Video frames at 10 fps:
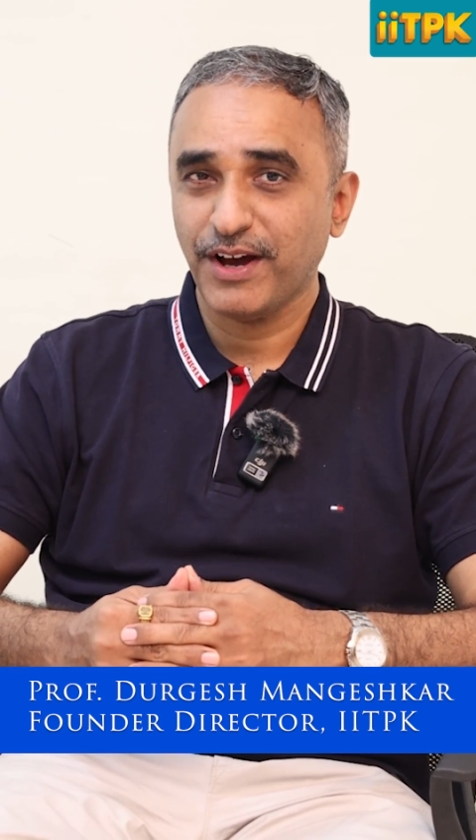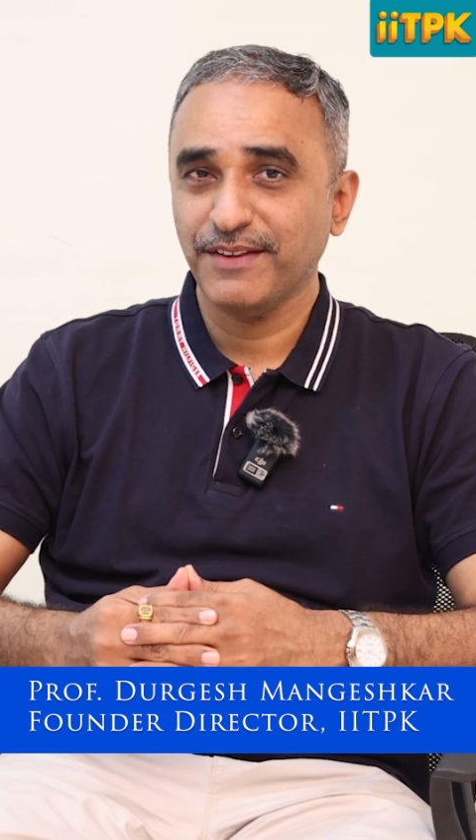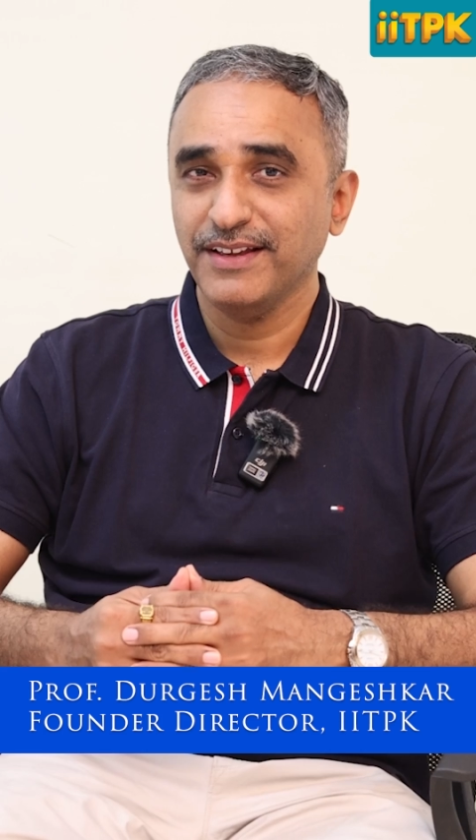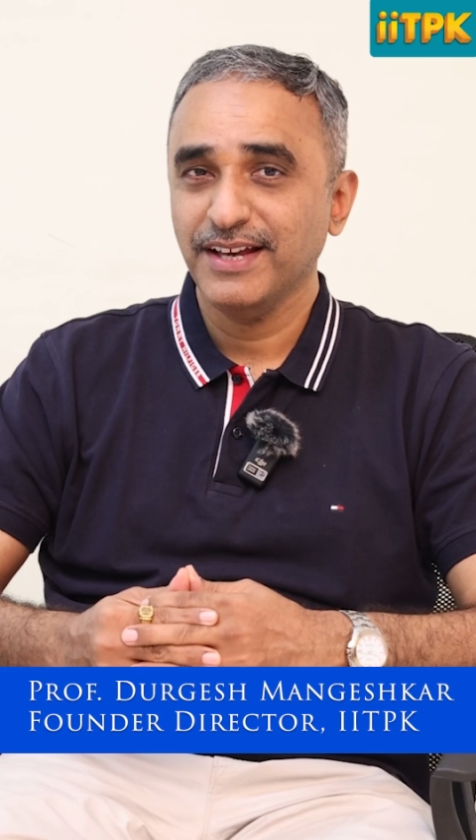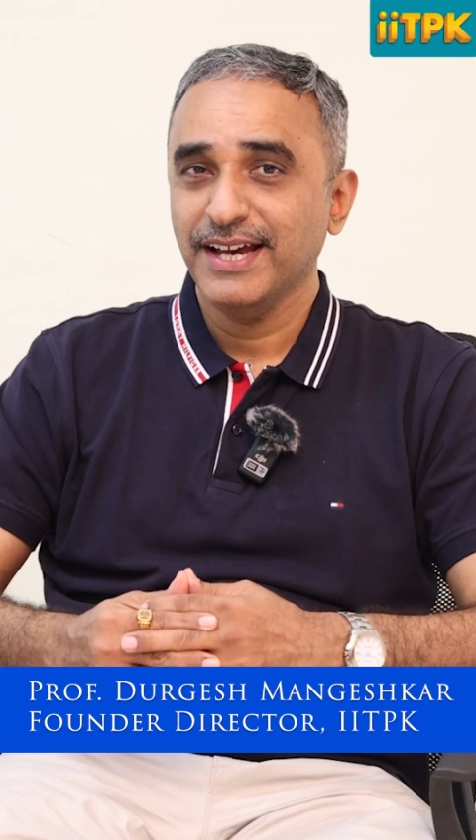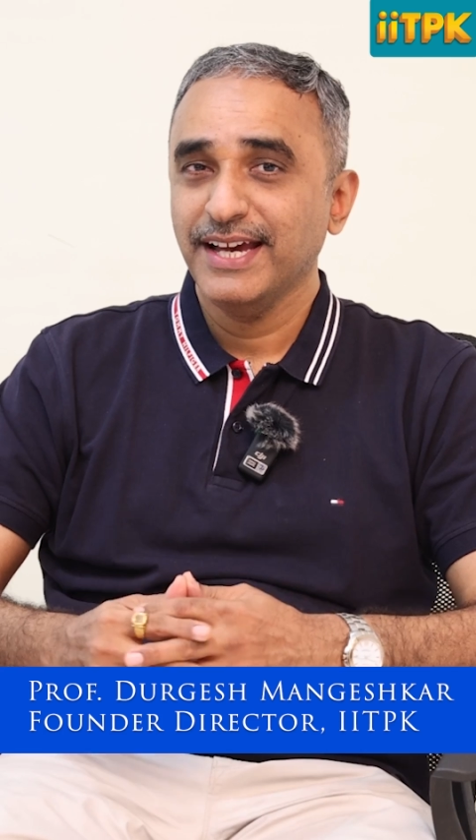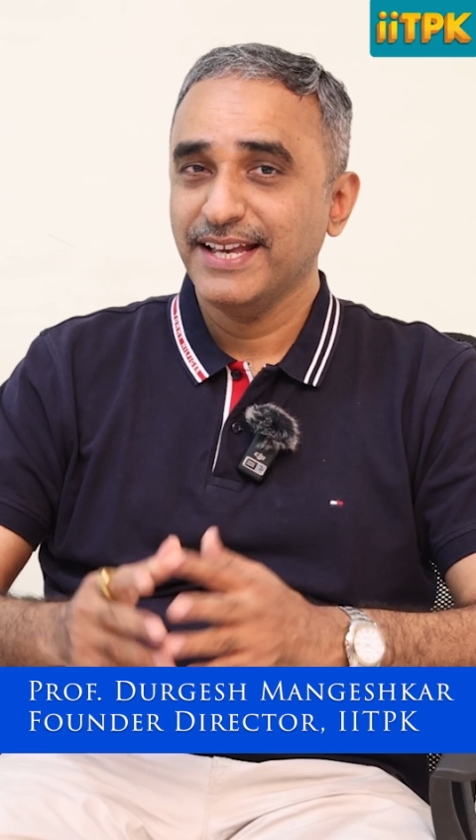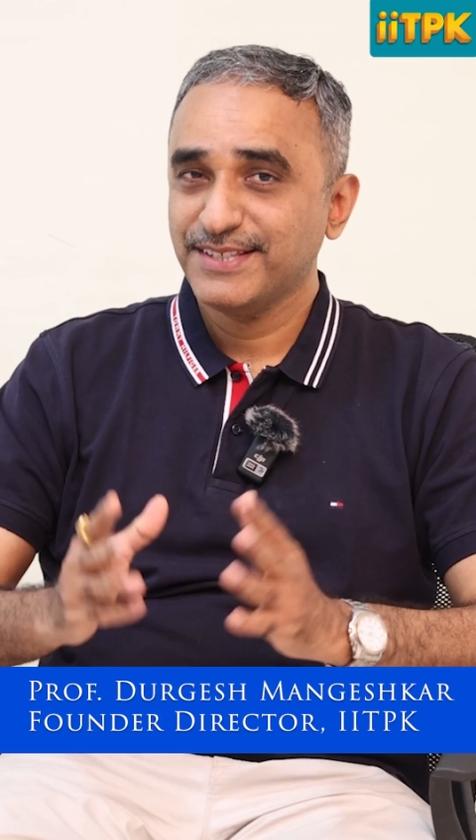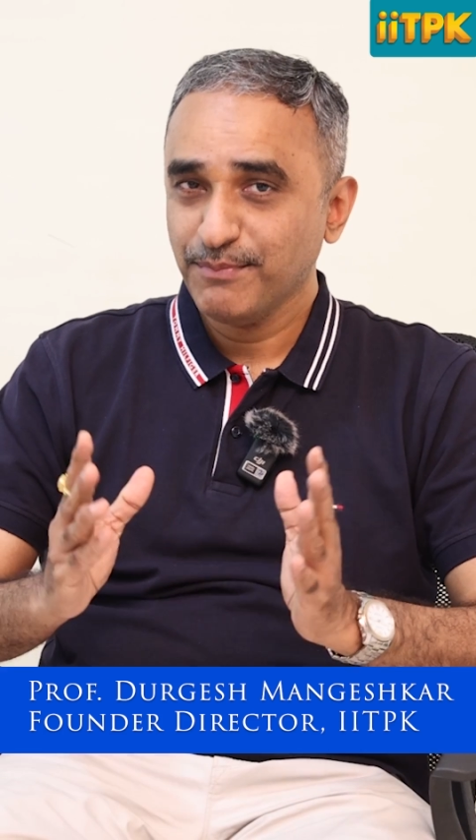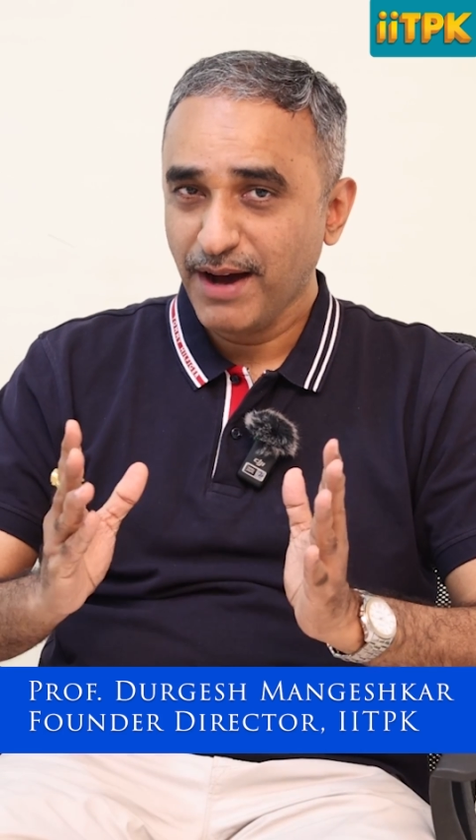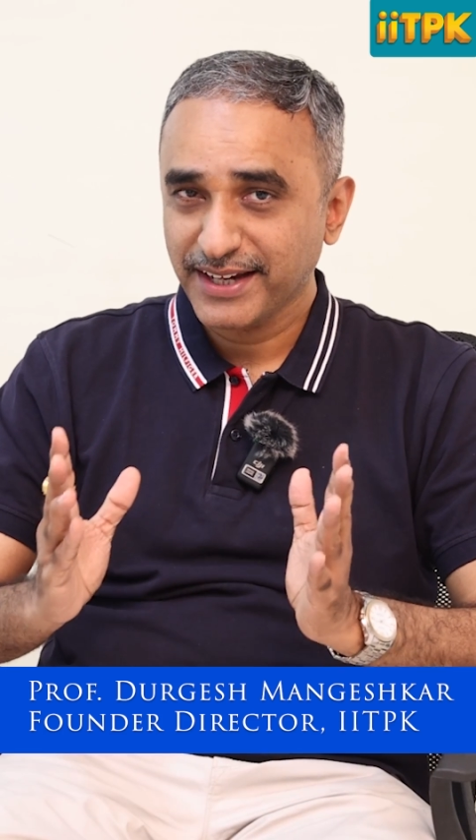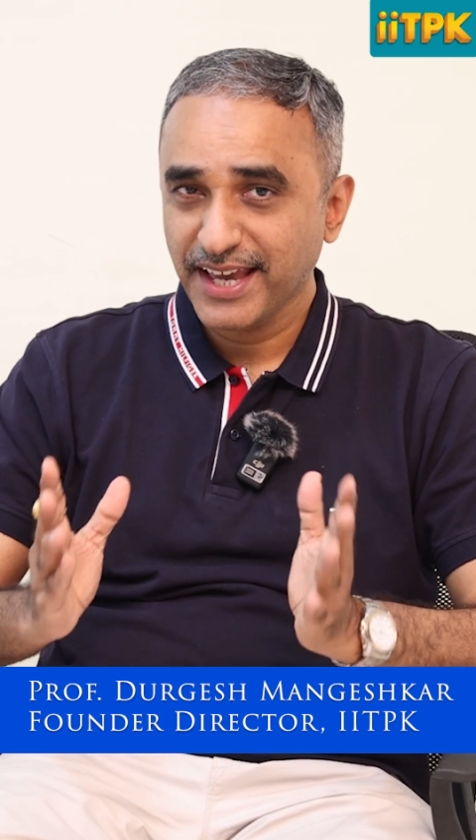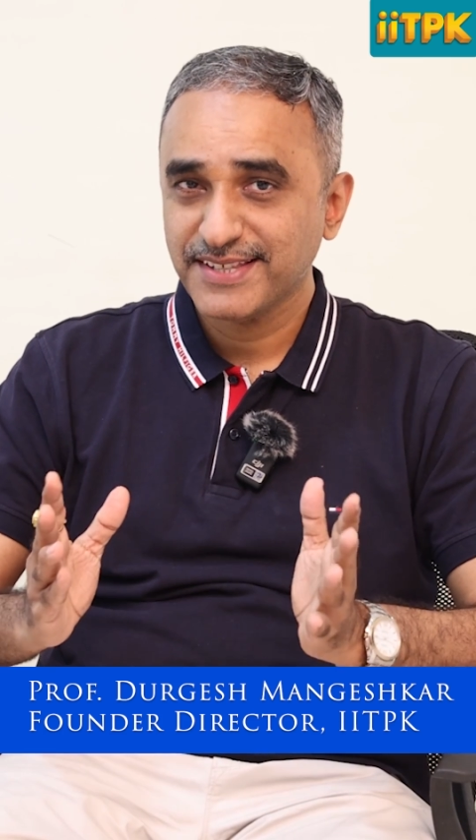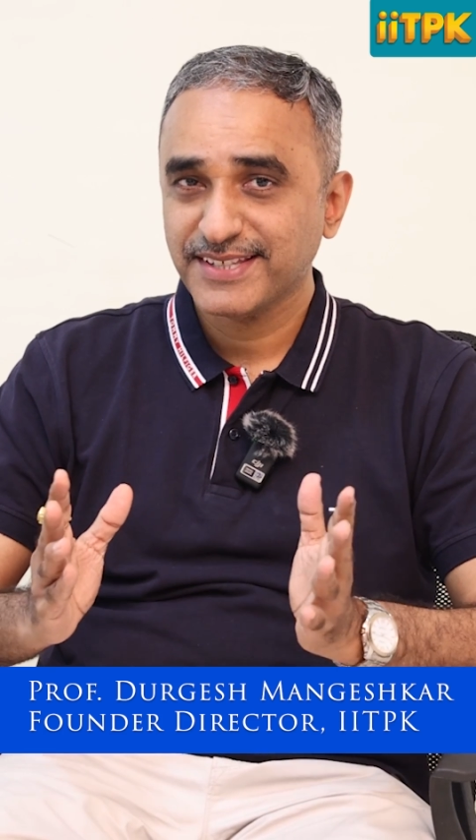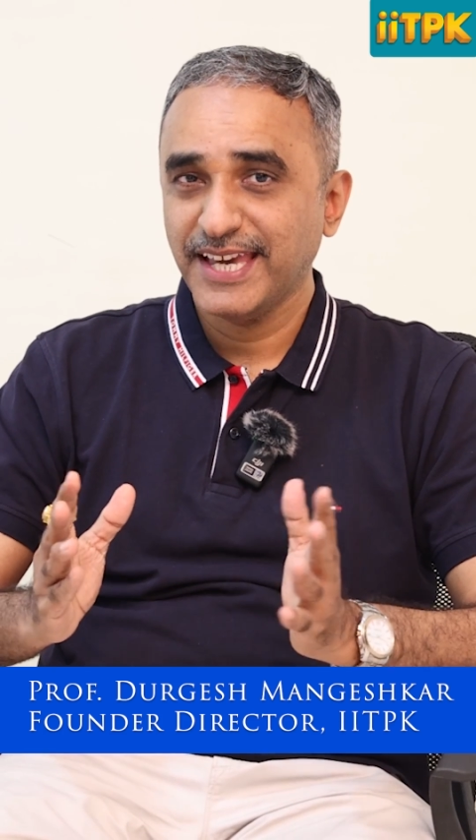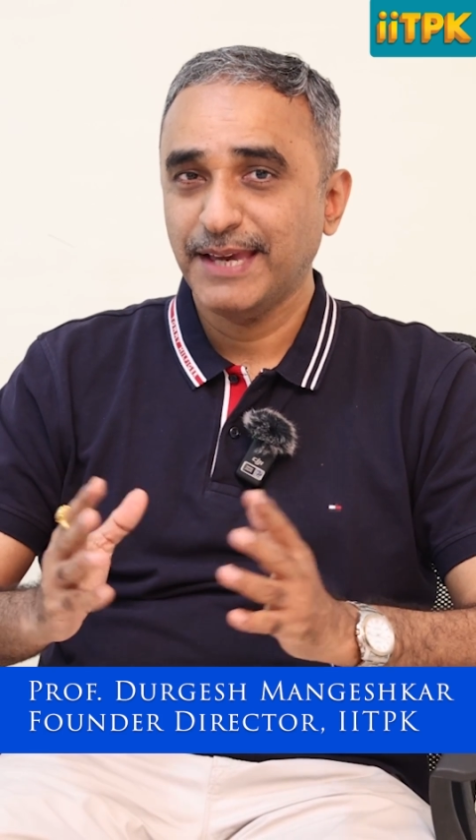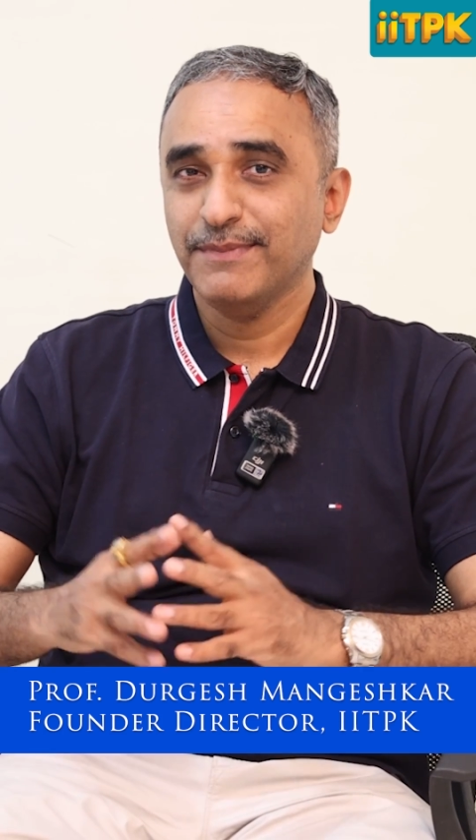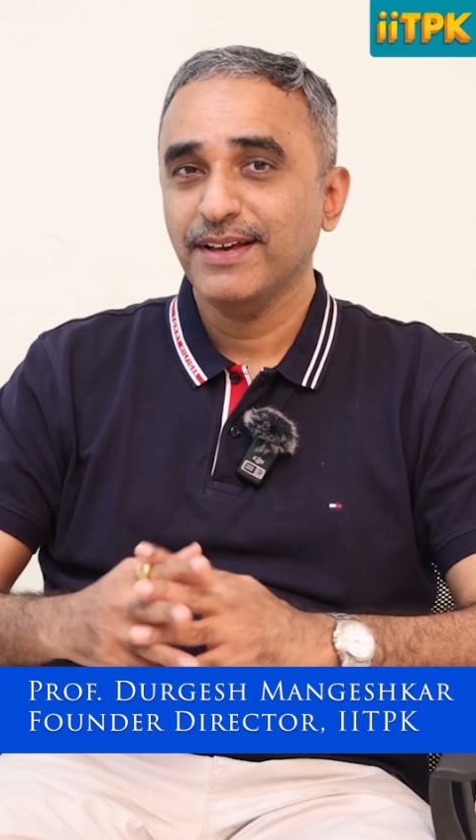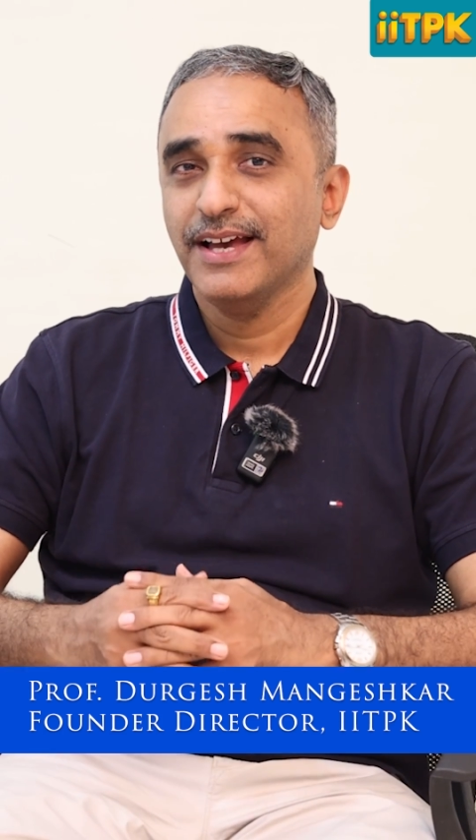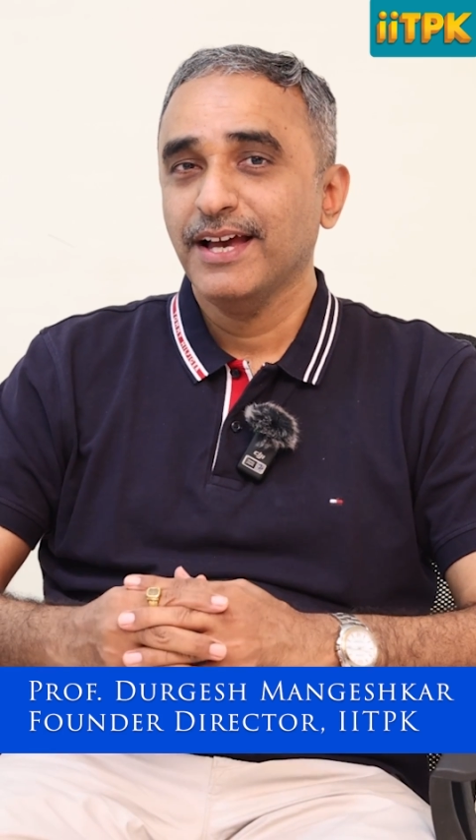1 is a marking scheme